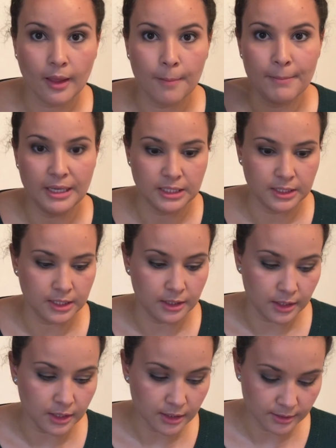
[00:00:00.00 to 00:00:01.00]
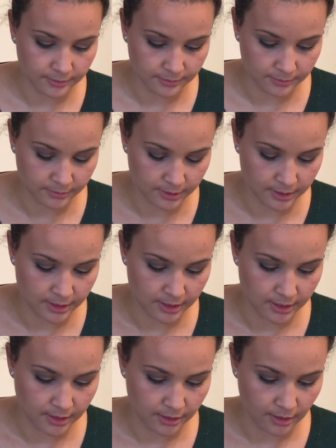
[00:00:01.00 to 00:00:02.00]
Mascara.
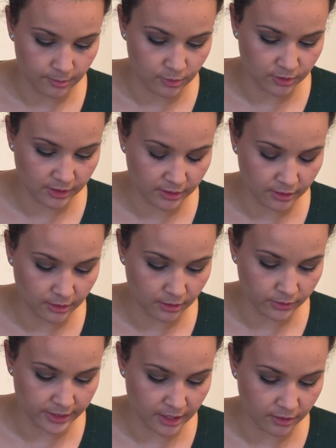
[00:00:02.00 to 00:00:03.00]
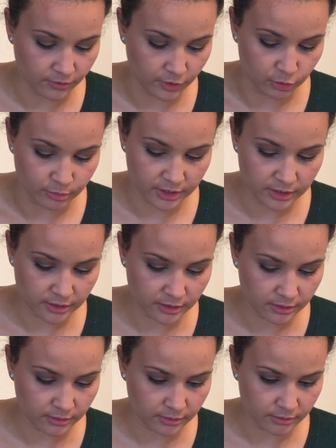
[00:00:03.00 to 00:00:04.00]
I'm using the Loreal
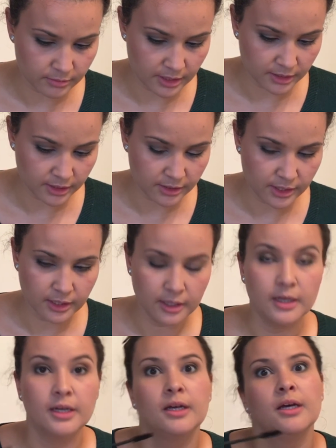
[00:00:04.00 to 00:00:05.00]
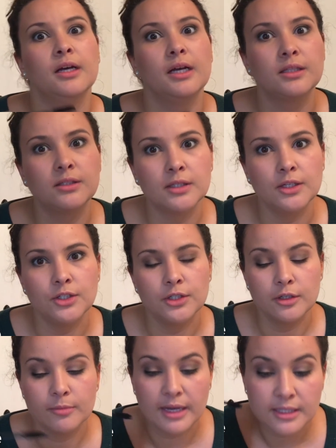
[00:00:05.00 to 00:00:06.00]
Voluminous mascara. It's such a
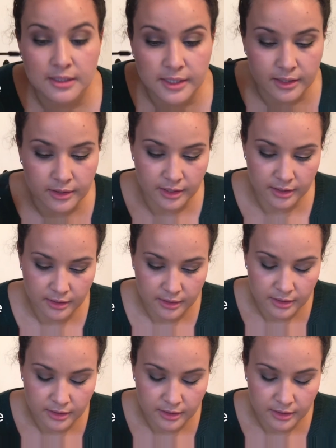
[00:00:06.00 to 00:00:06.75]
good mascara.